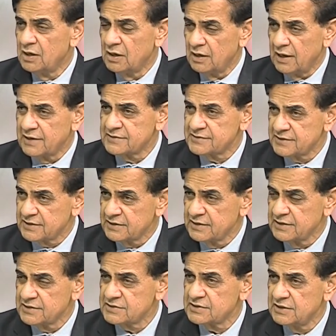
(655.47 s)
like
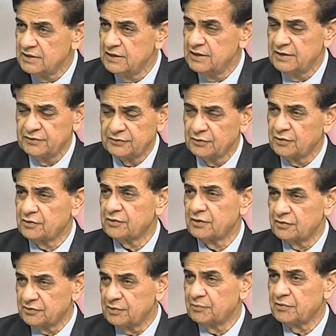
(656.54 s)
sickness, illness,
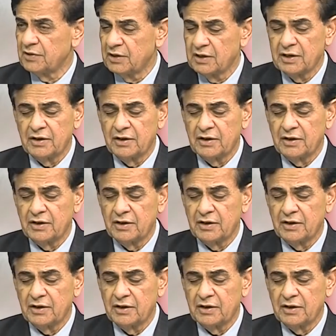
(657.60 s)
or something.